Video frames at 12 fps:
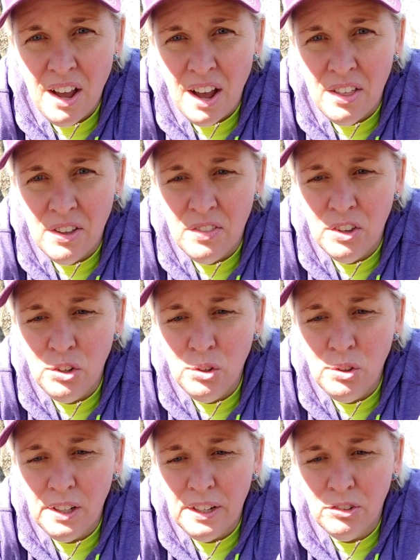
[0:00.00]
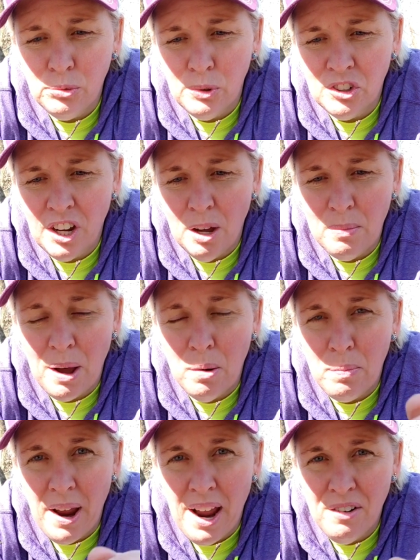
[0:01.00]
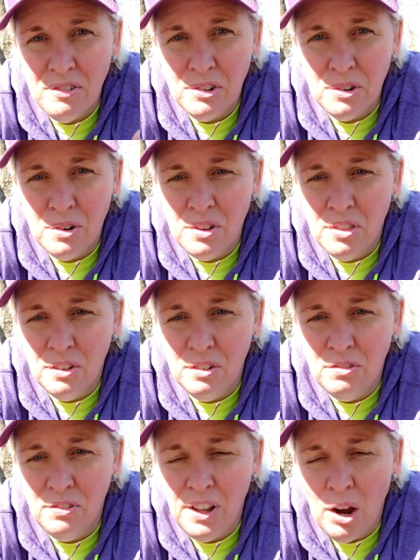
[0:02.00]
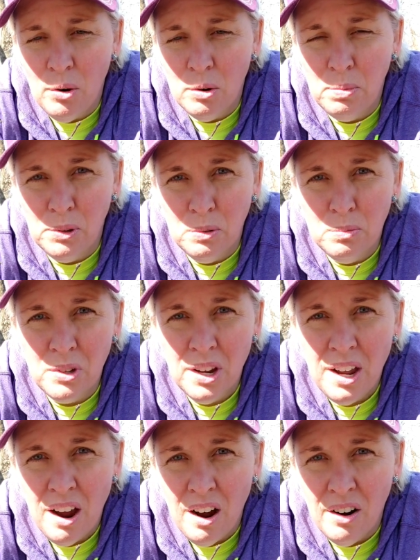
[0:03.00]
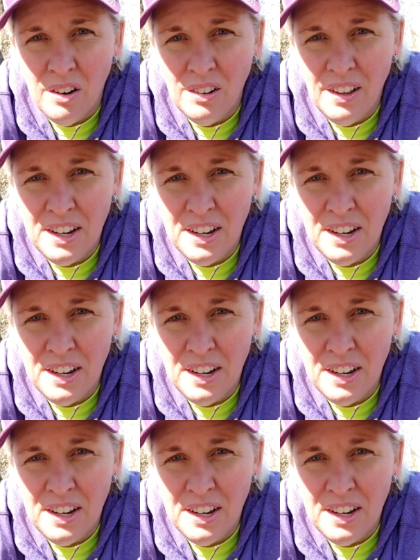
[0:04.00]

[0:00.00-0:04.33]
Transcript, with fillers: And then the new leaves, which come out after the flower blooms, are a